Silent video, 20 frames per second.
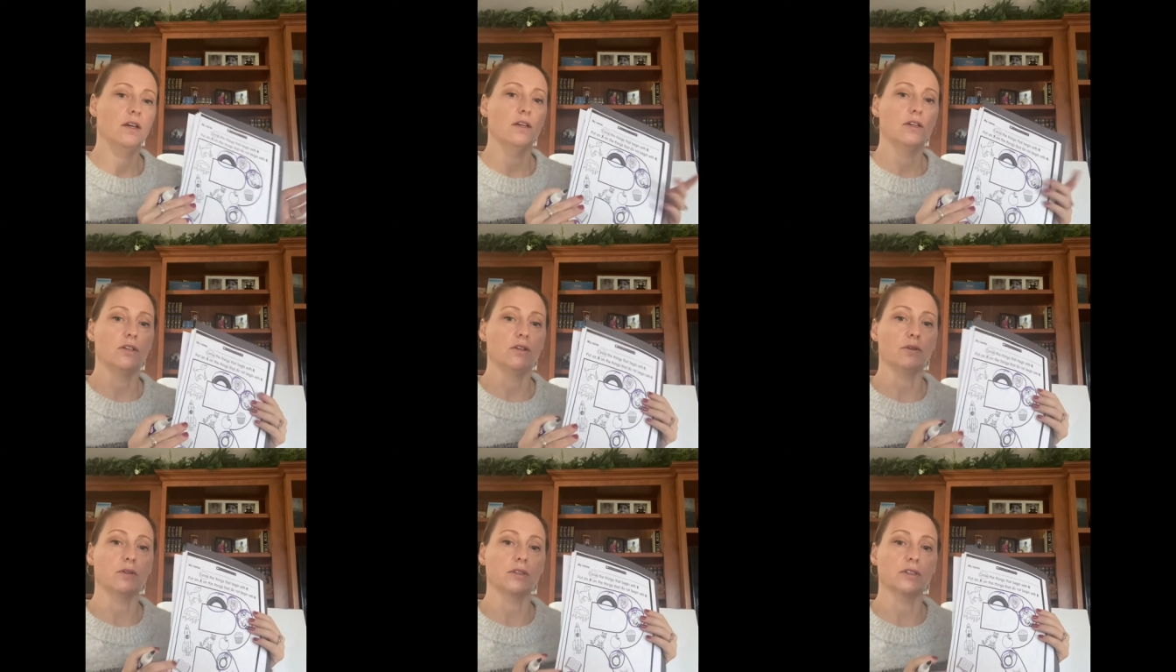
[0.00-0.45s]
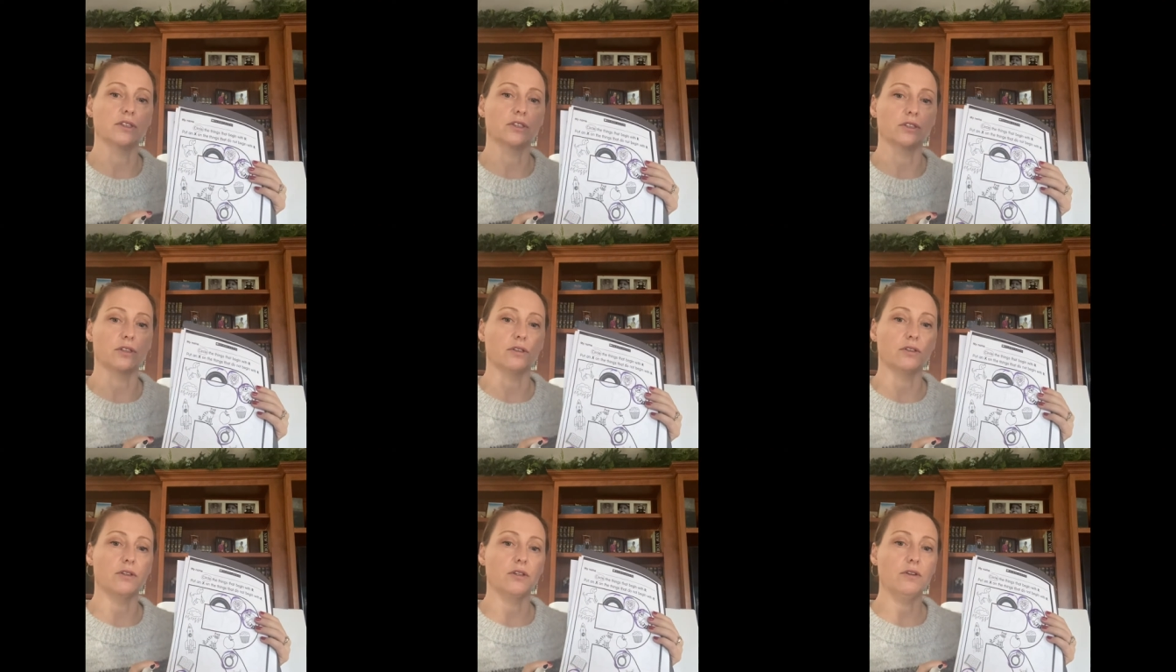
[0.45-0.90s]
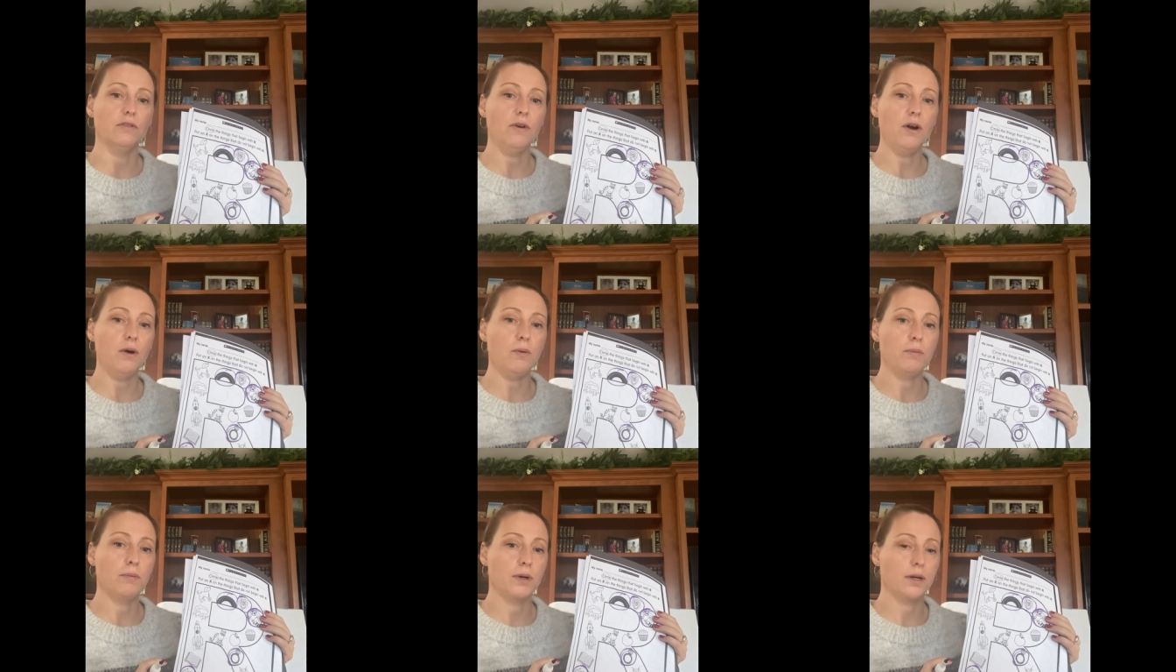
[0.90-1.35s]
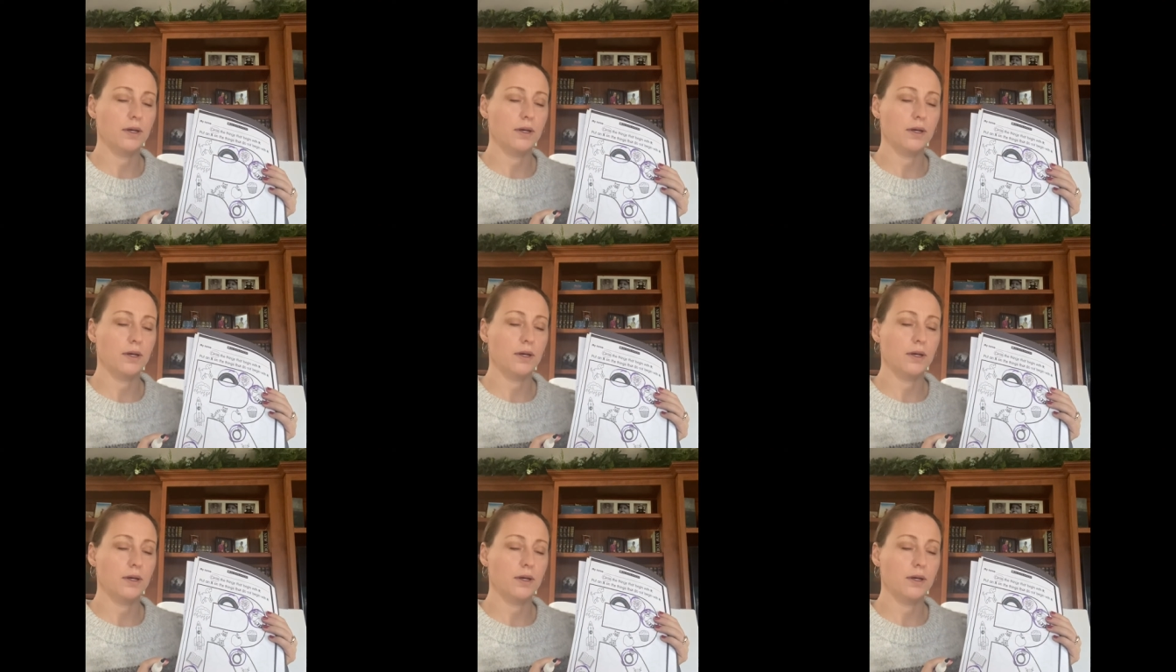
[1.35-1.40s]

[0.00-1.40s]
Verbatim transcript: You can circle the rope.